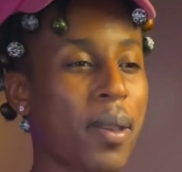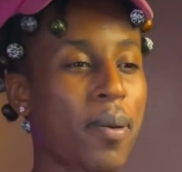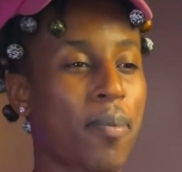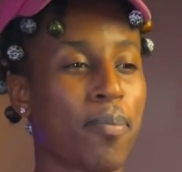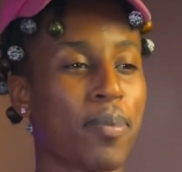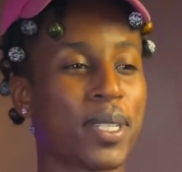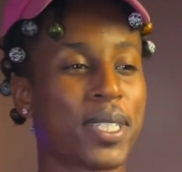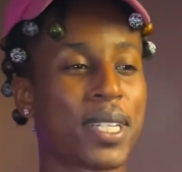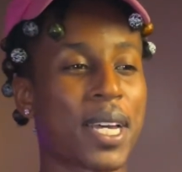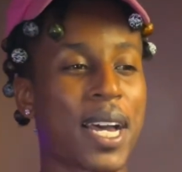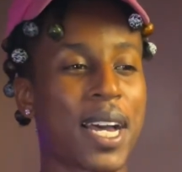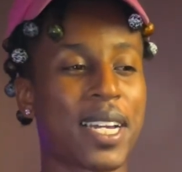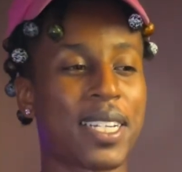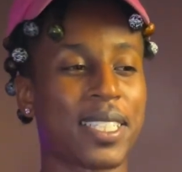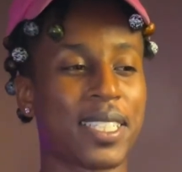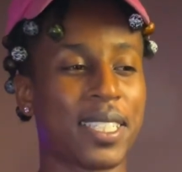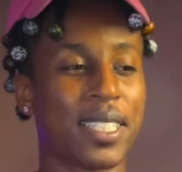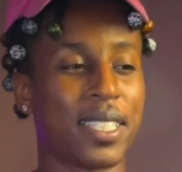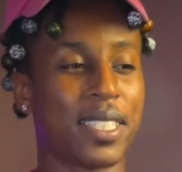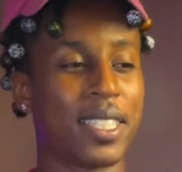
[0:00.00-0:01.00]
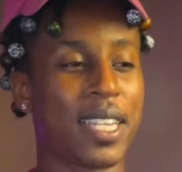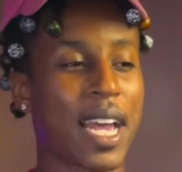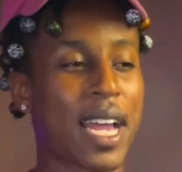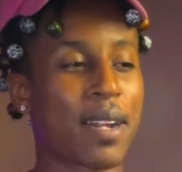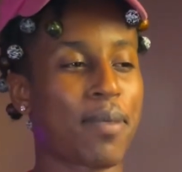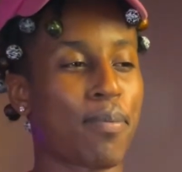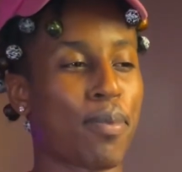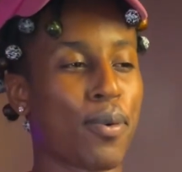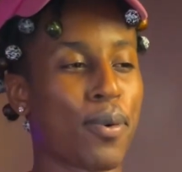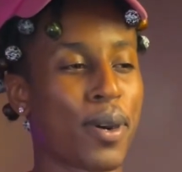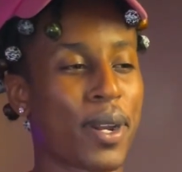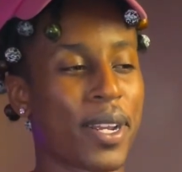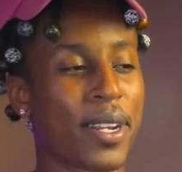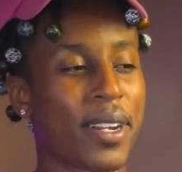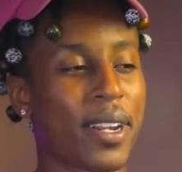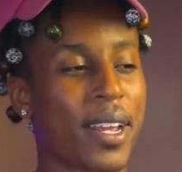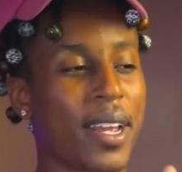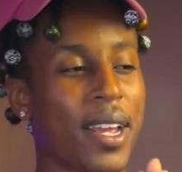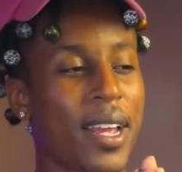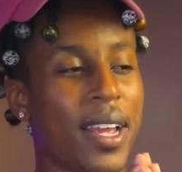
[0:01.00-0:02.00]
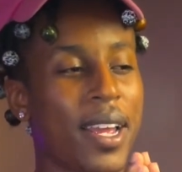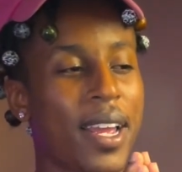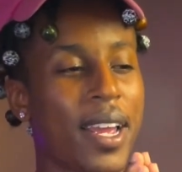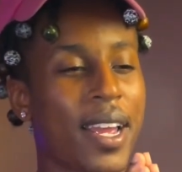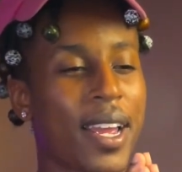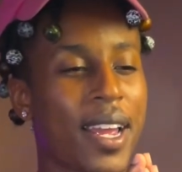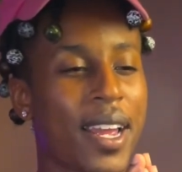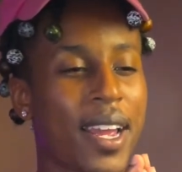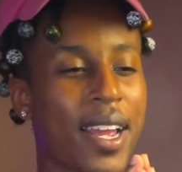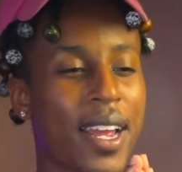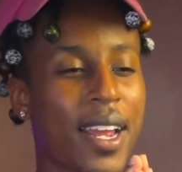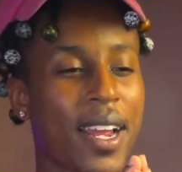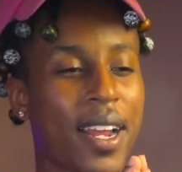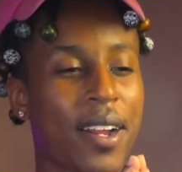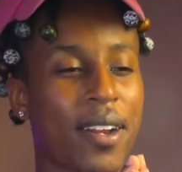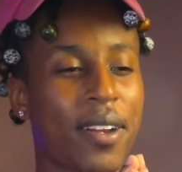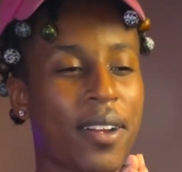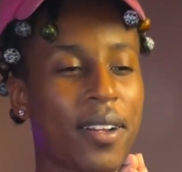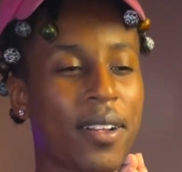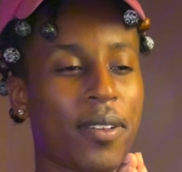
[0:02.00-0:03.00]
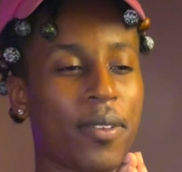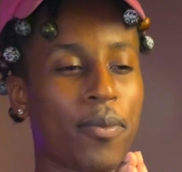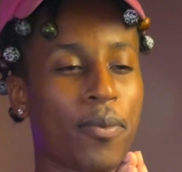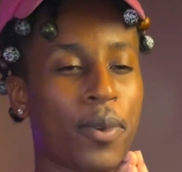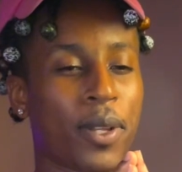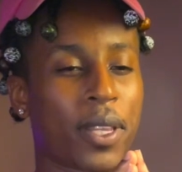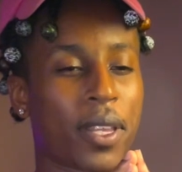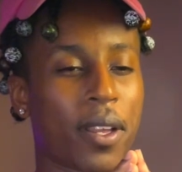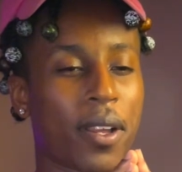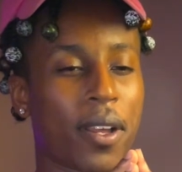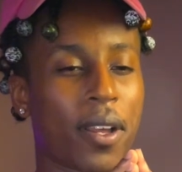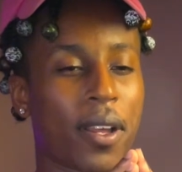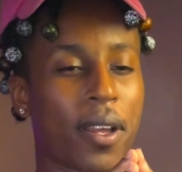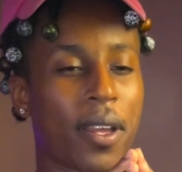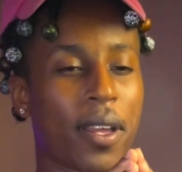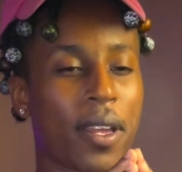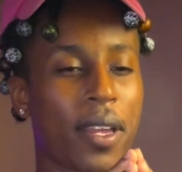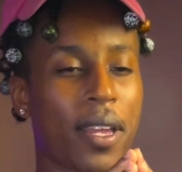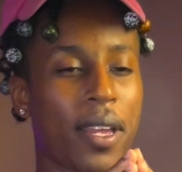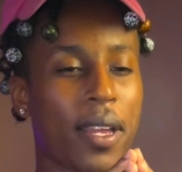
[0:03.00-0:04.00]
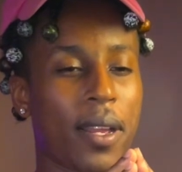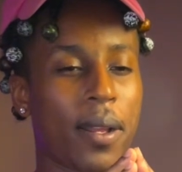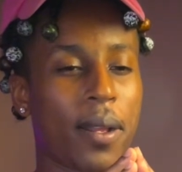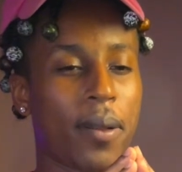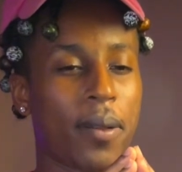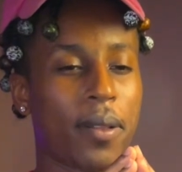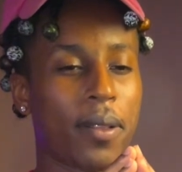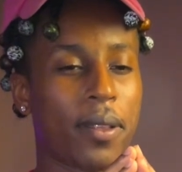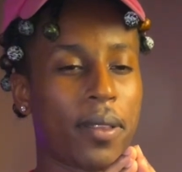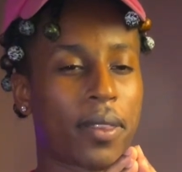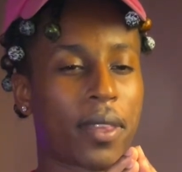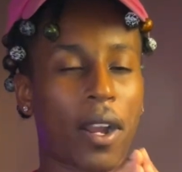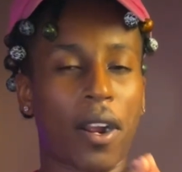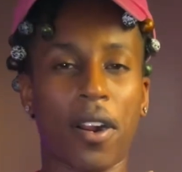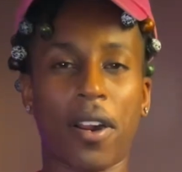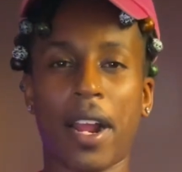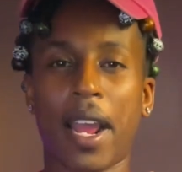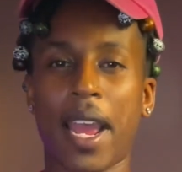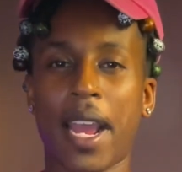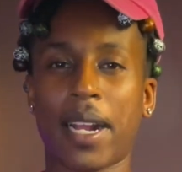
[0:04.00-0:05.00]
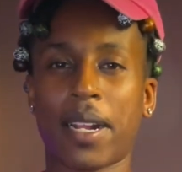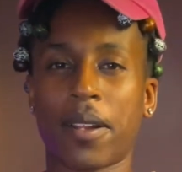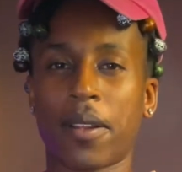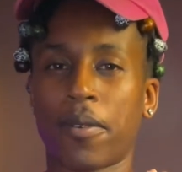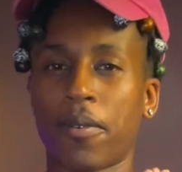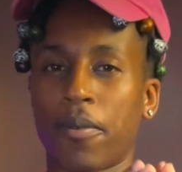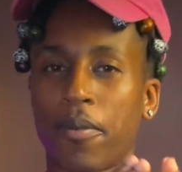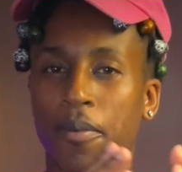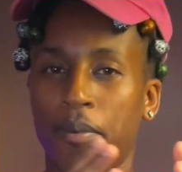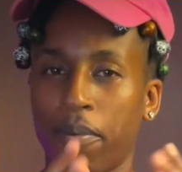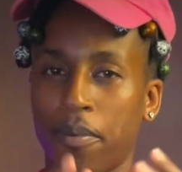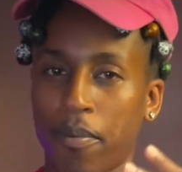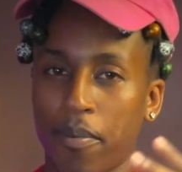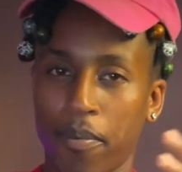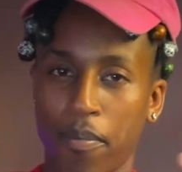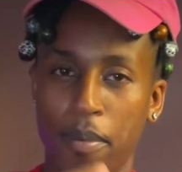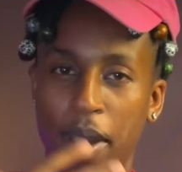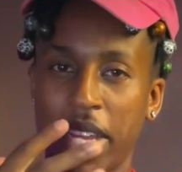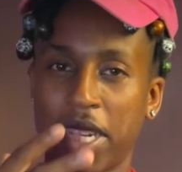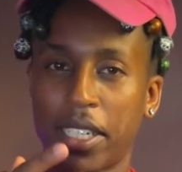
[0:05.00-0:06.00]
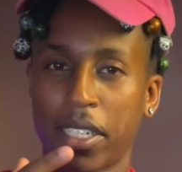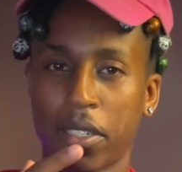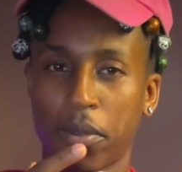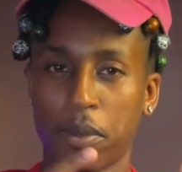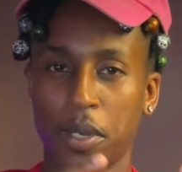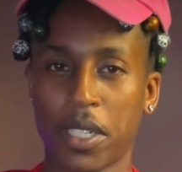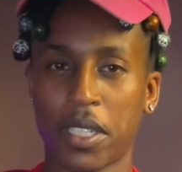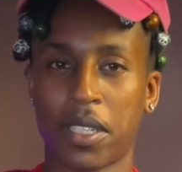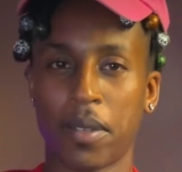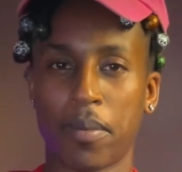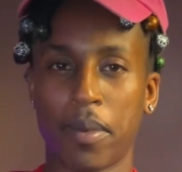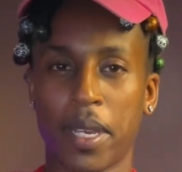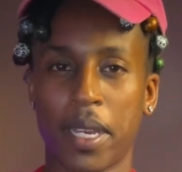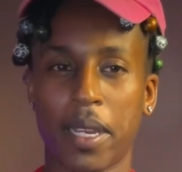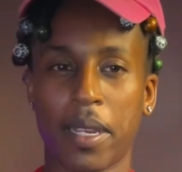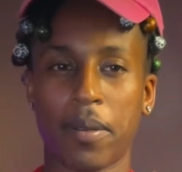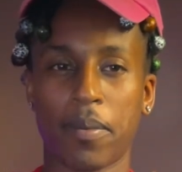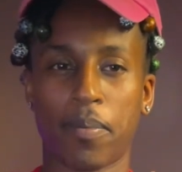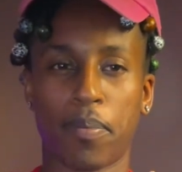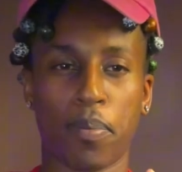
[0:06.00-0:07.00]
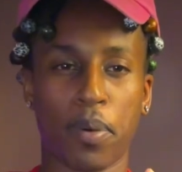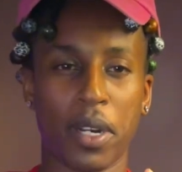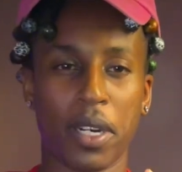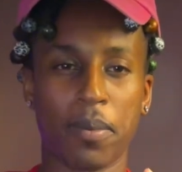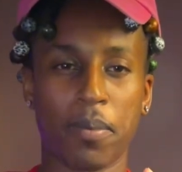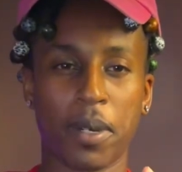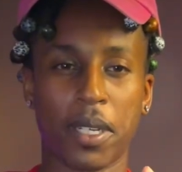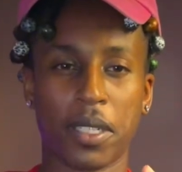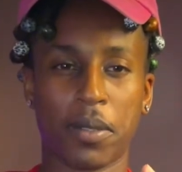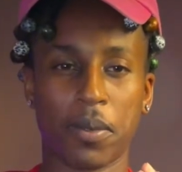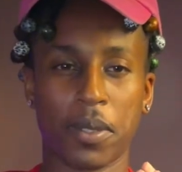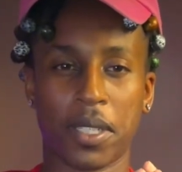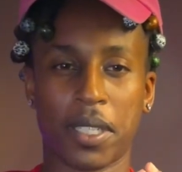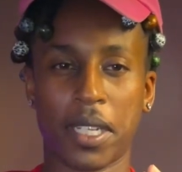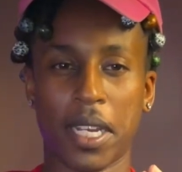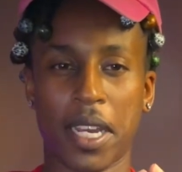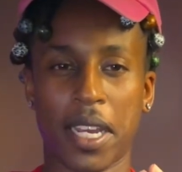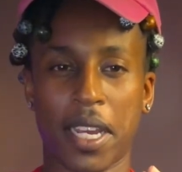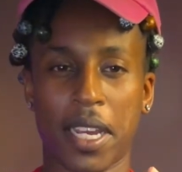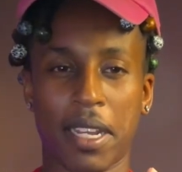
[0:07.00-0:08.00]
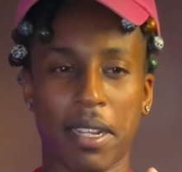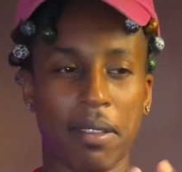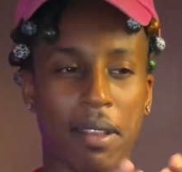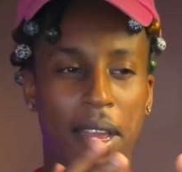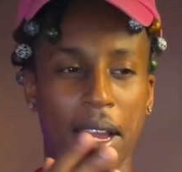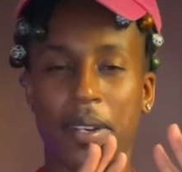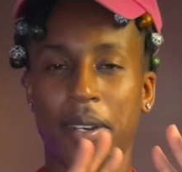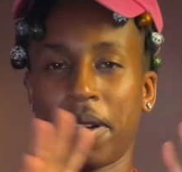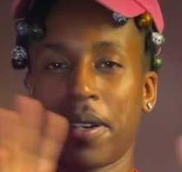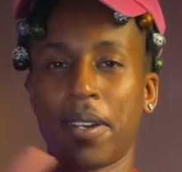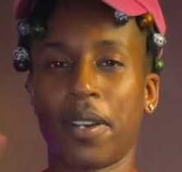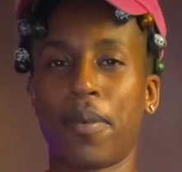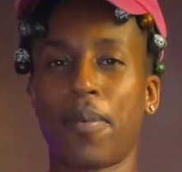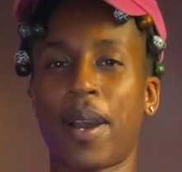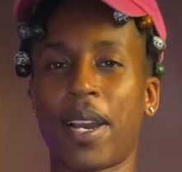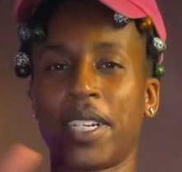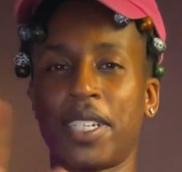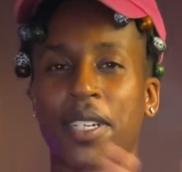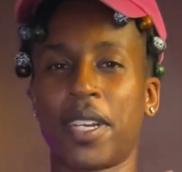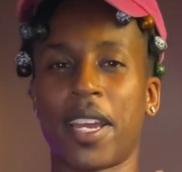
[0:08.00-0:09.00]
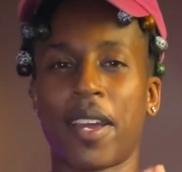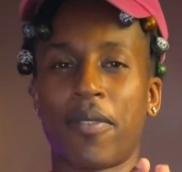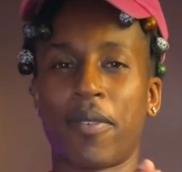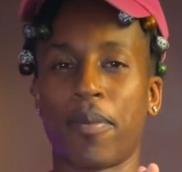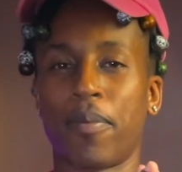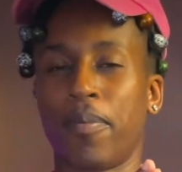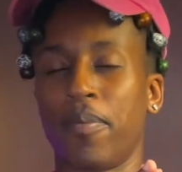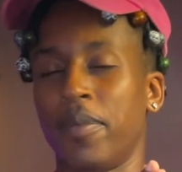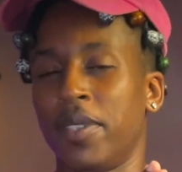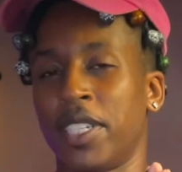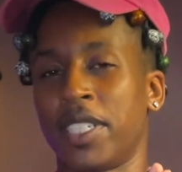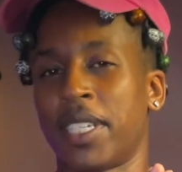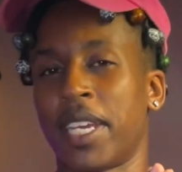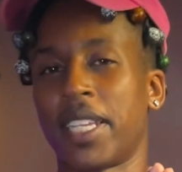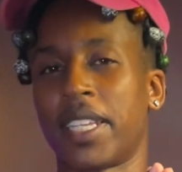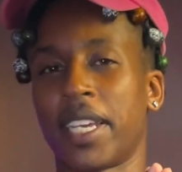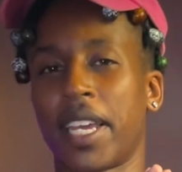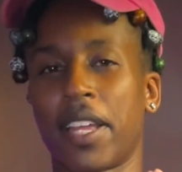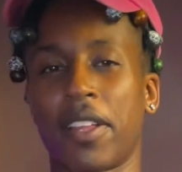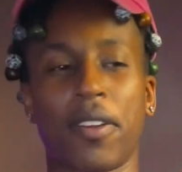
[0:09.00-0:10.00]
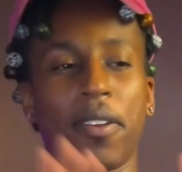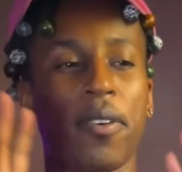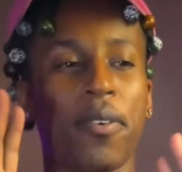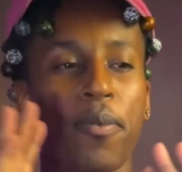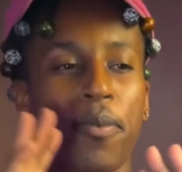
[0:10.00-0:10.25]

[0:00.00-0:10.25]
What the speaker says: besides that point, and what the third act message was to be, pretty much was saying like nobody should ever just get together.